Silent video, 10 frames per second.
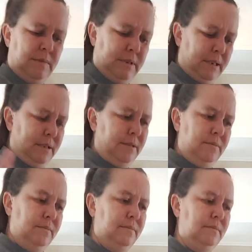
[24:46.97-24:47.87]
like,
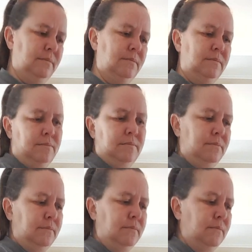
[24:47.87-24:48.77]

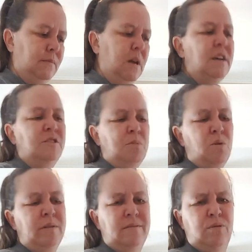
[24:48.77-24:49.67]
I
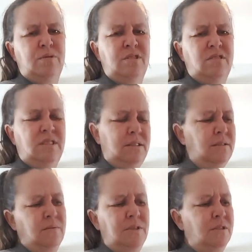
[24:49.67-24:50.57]
smoke, unfortunately,
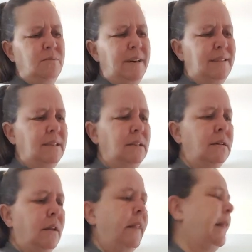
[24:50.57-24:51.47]
which is a bad thing.
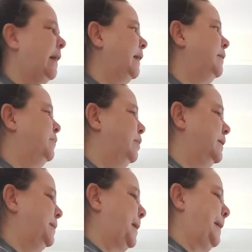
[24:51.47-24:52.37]
But